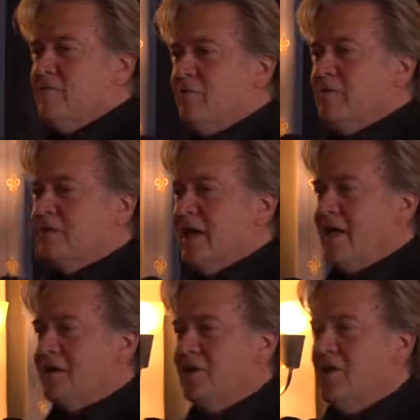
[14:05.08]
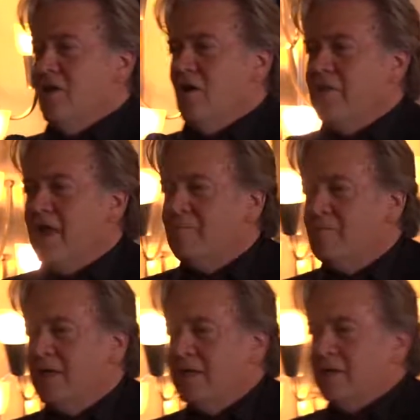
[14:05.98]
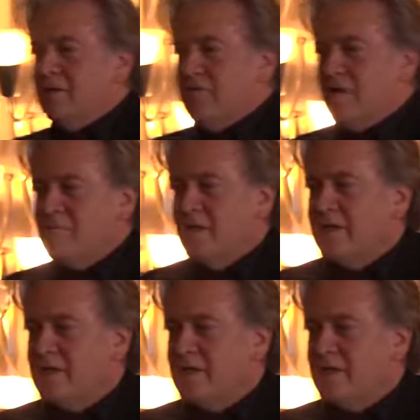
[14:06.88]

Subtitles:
Goldman Sachs, on that Monday, the following Monday,